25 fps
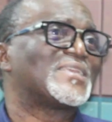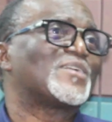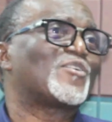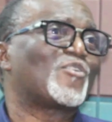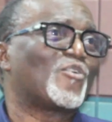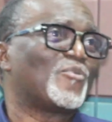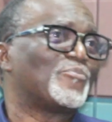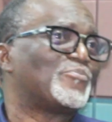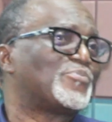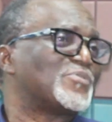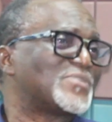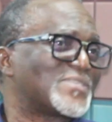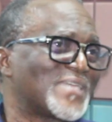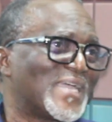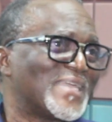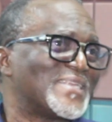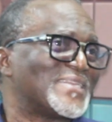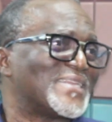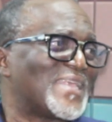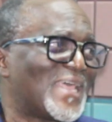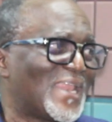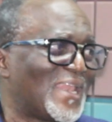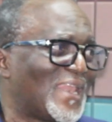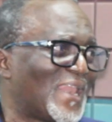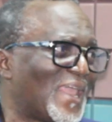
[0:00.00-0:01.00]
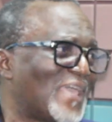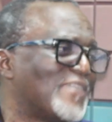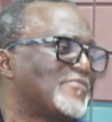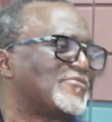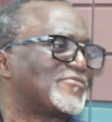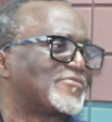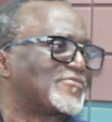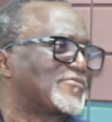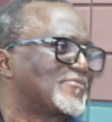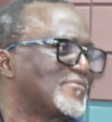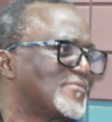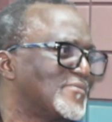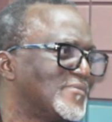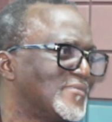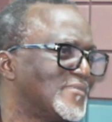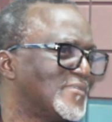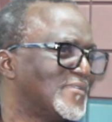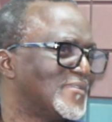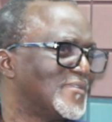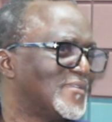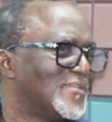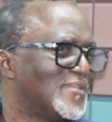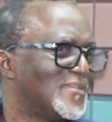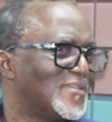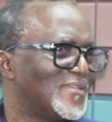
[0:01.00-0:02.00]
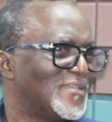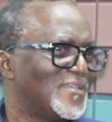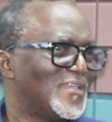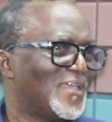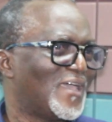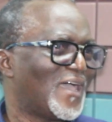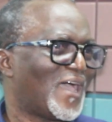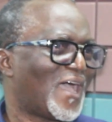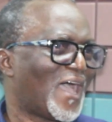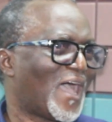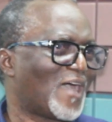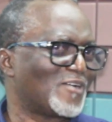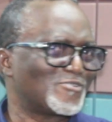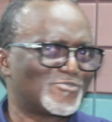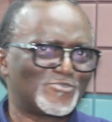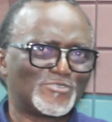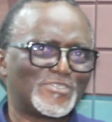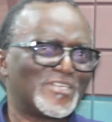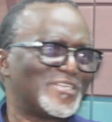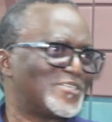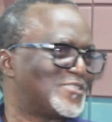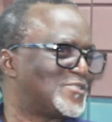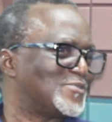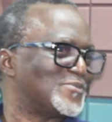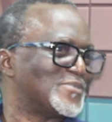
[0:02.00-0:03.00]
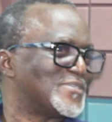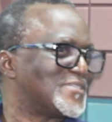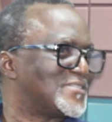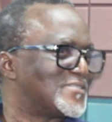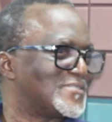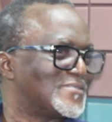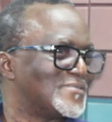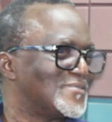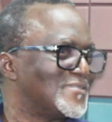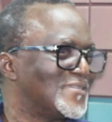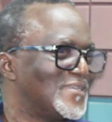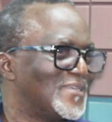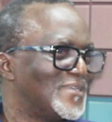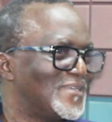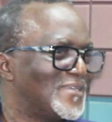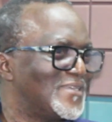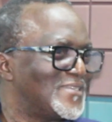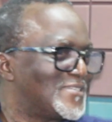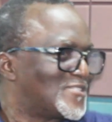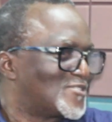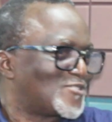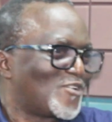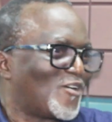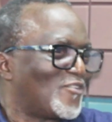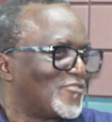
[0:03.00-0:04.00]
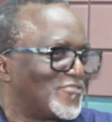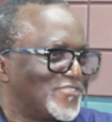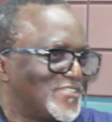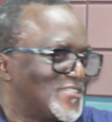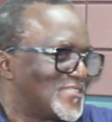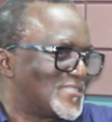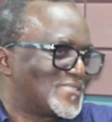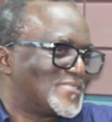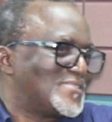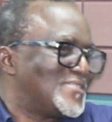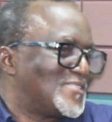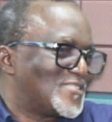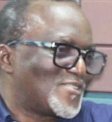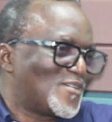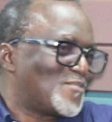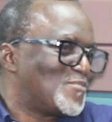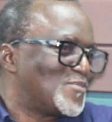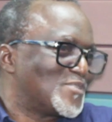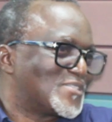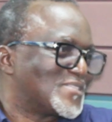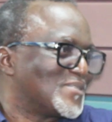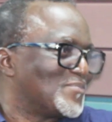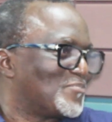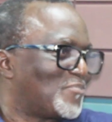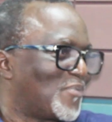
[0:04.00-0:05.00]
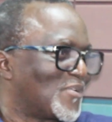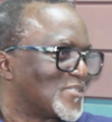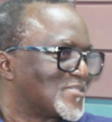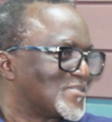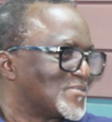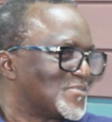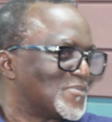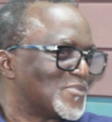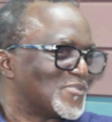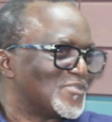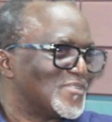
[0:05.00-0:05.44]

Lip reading: a computer in their life. How do they do it? It's tough. It's almost impossible.